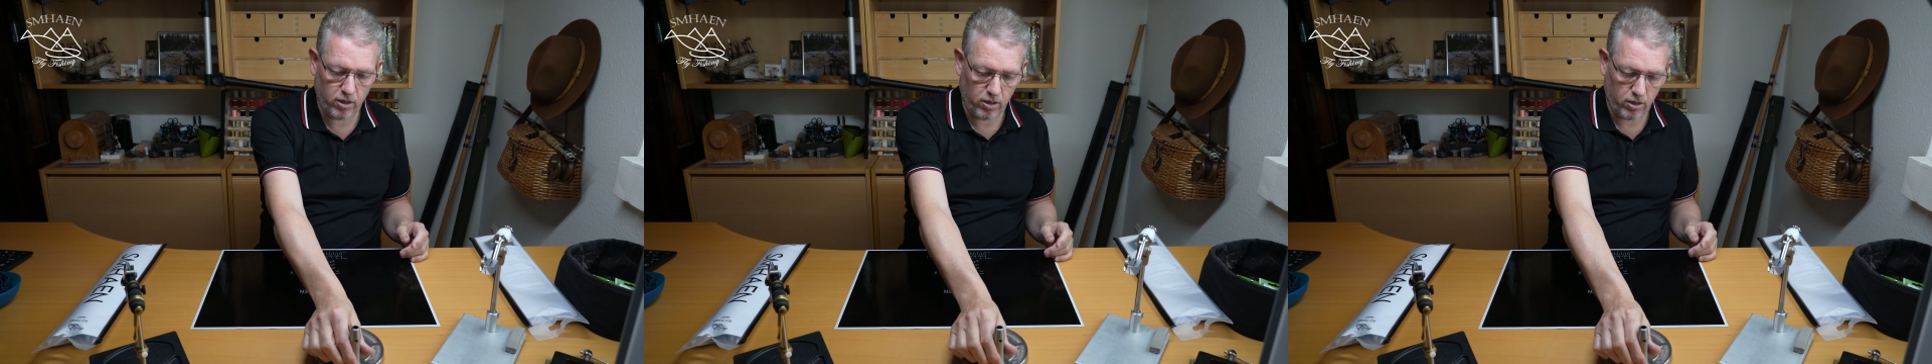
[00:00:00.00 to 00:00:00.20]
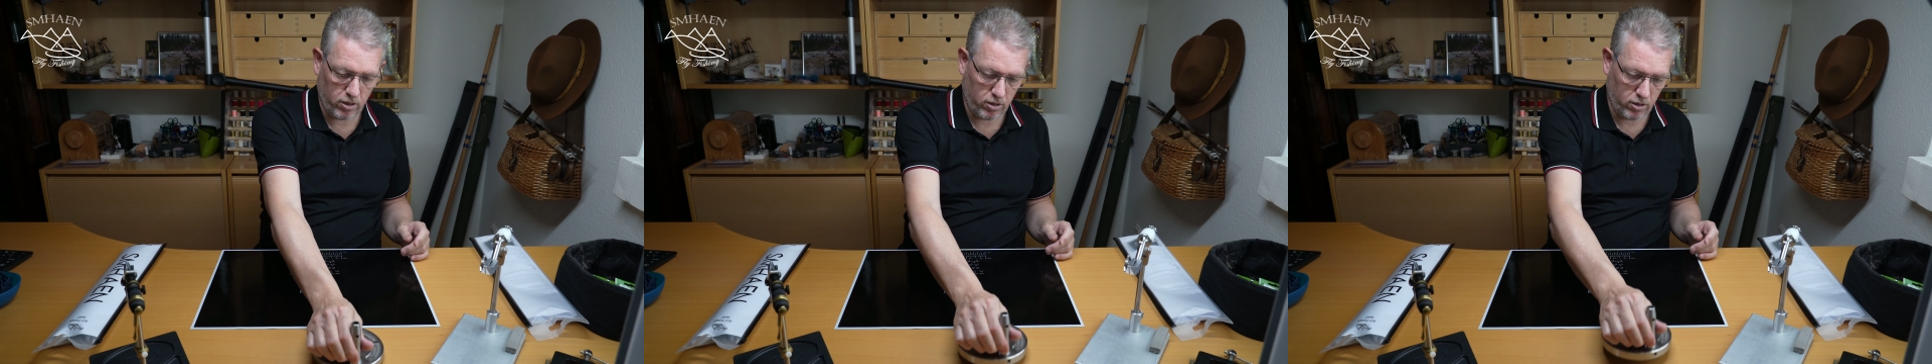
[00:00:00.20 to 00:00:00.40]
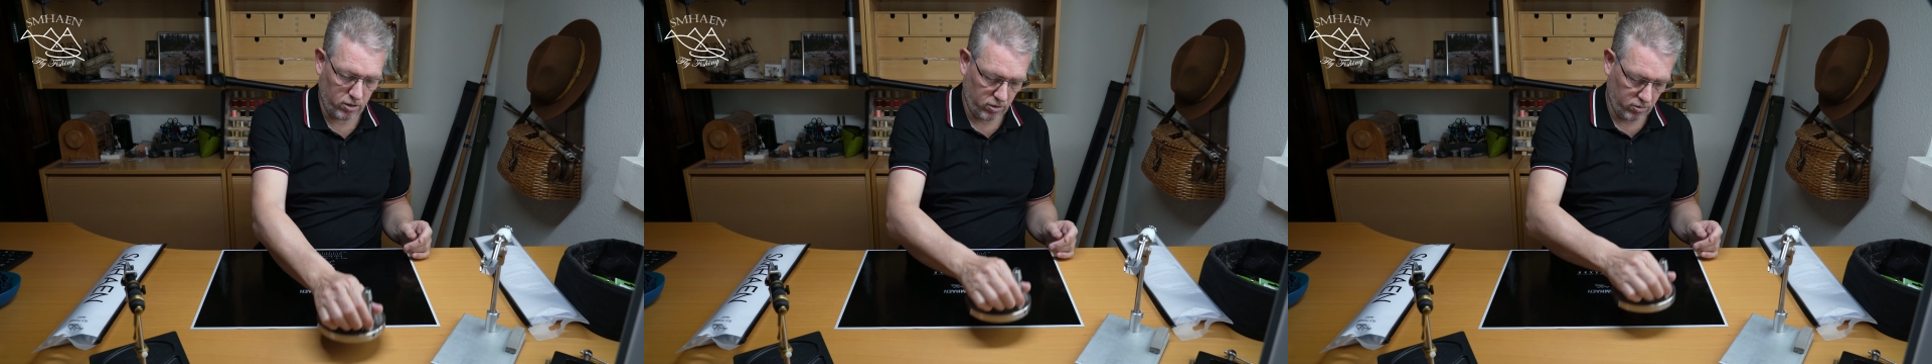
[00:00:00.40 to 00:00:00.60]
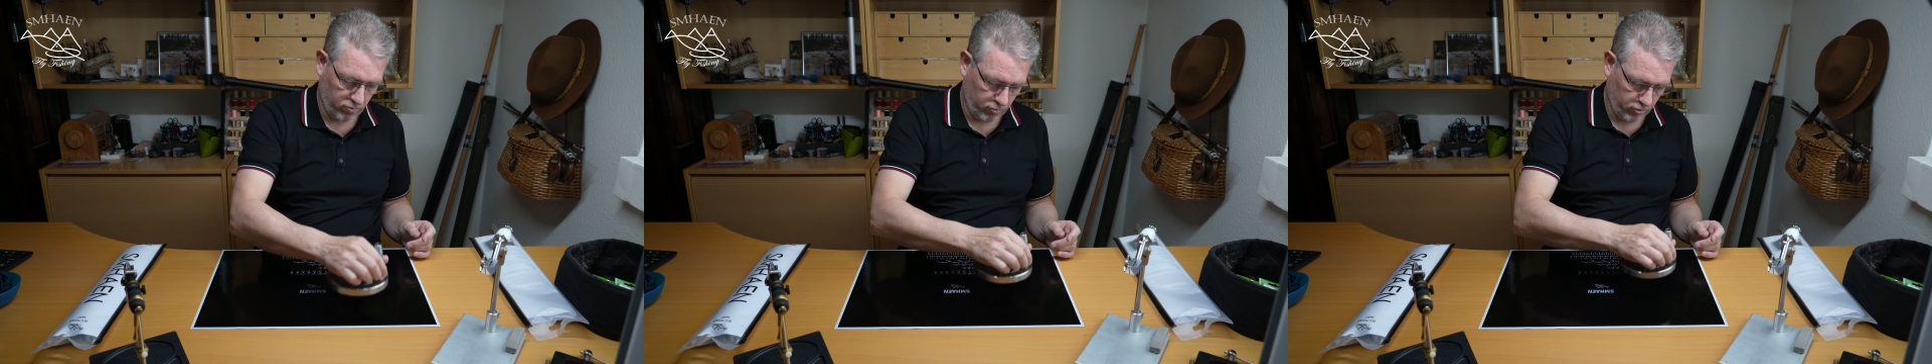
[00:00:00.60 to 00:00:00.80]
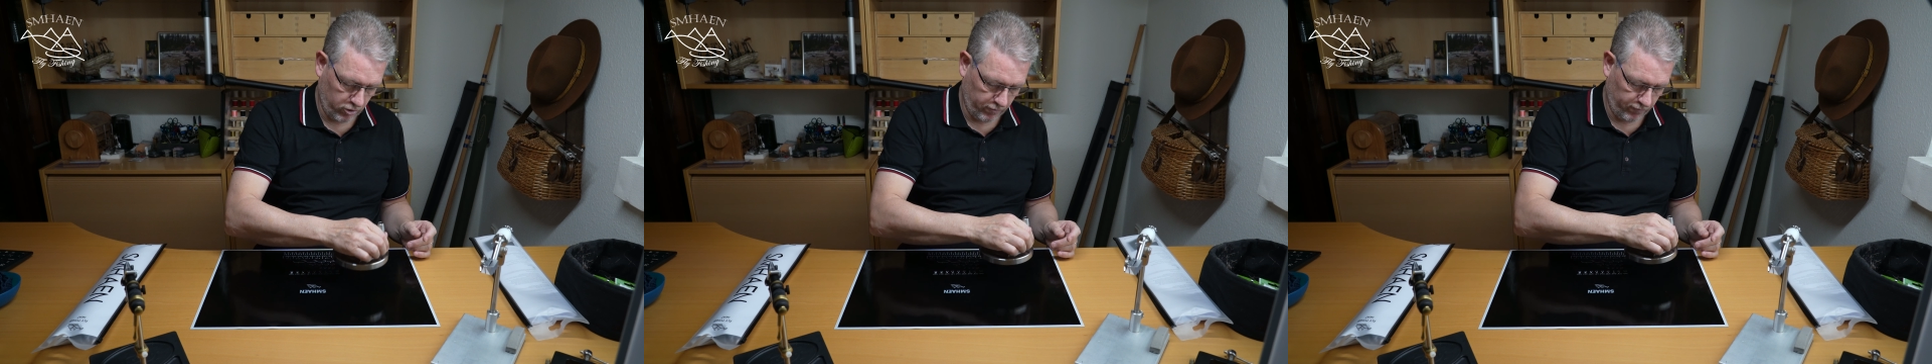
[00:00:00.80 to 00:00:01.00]

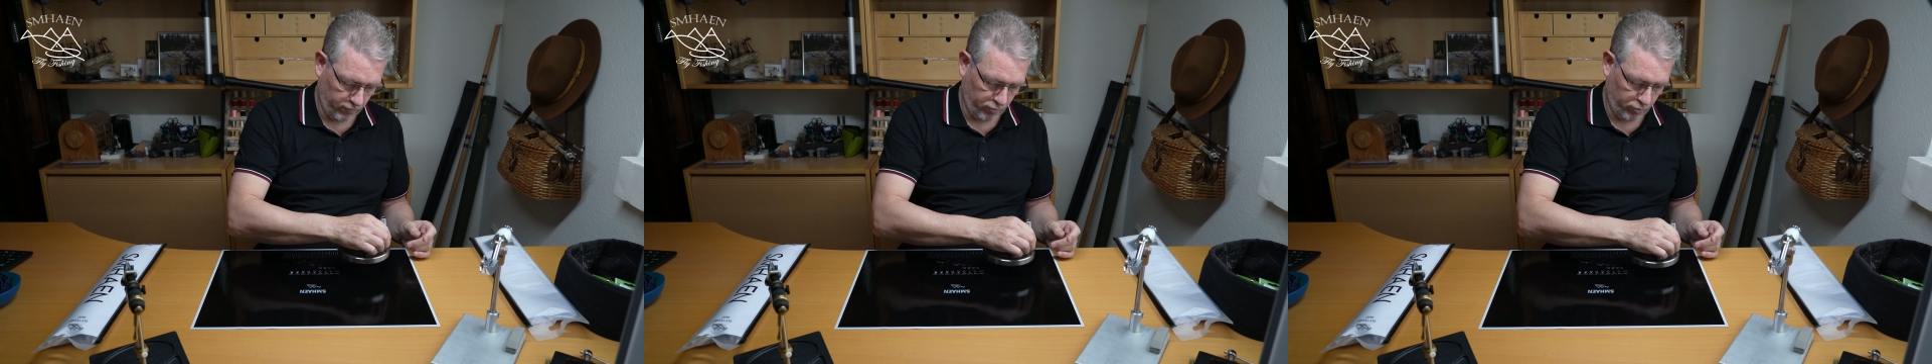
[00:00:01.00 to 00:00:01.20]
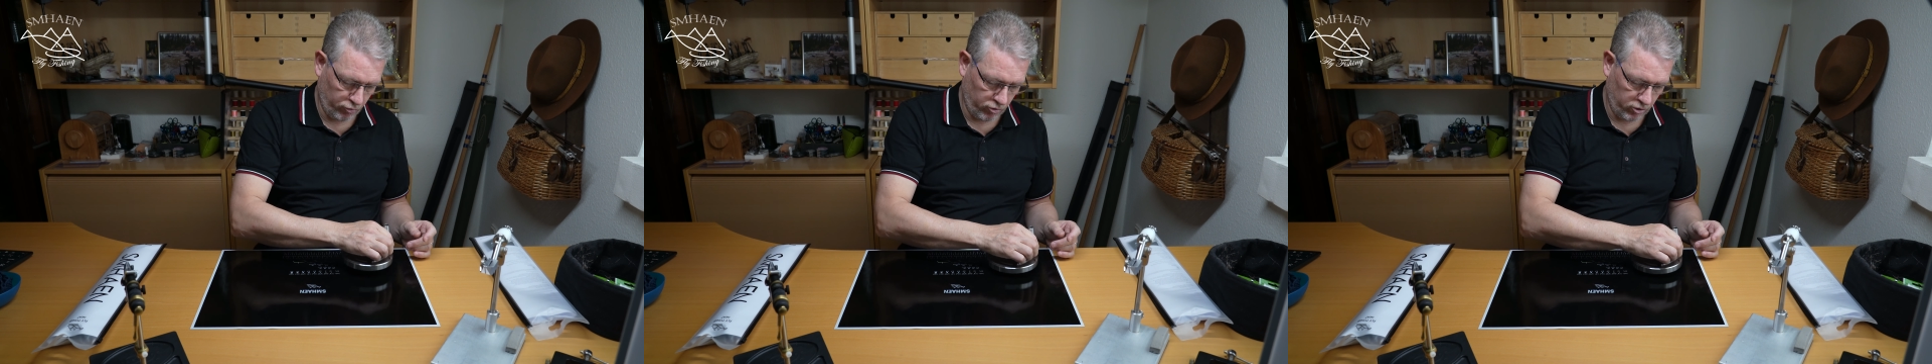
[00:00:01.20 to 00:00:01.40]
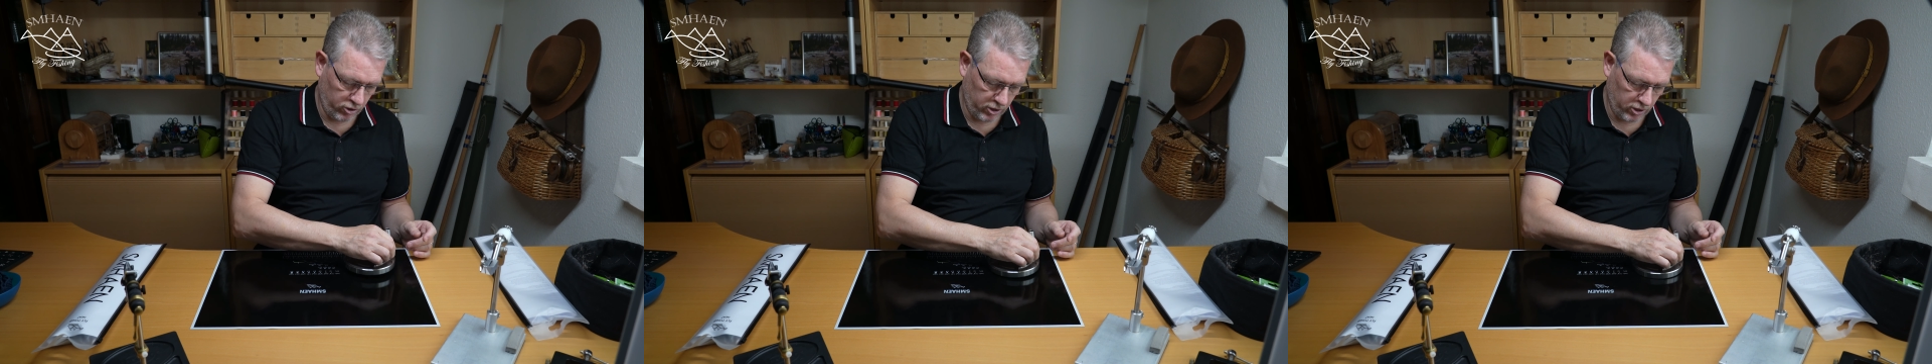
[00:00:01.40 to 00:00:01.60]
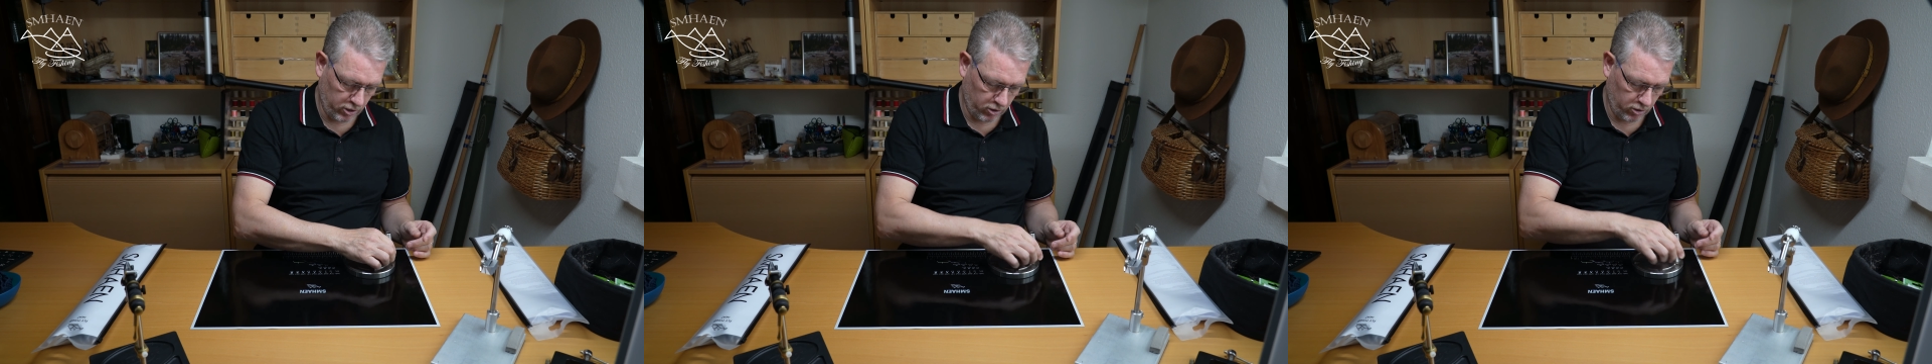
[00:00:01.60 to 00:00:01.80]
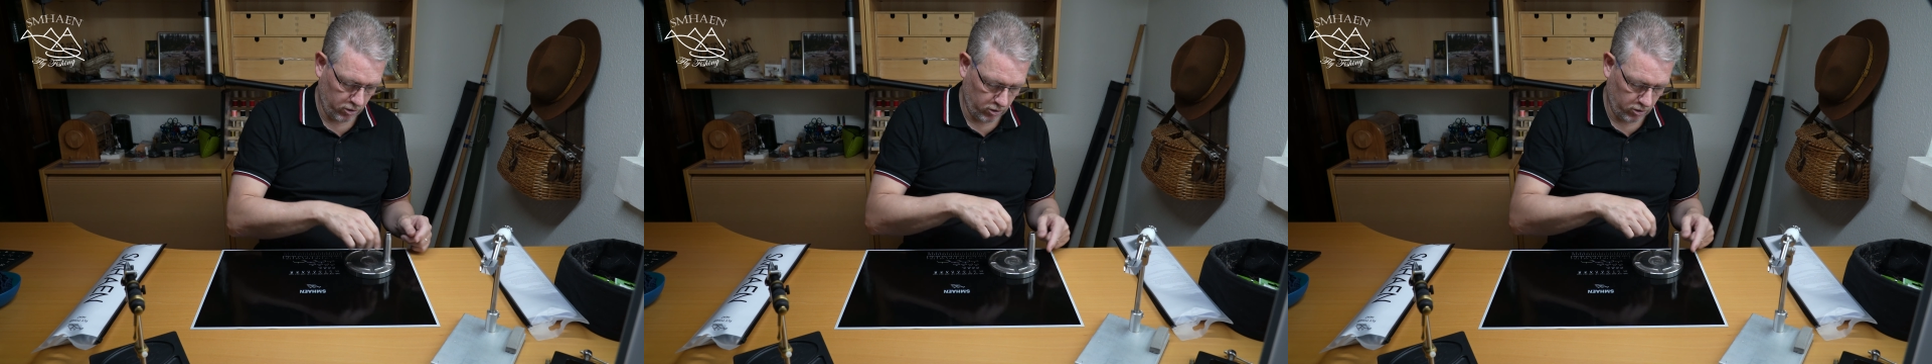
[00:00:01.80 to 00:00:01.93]
but if you put it here,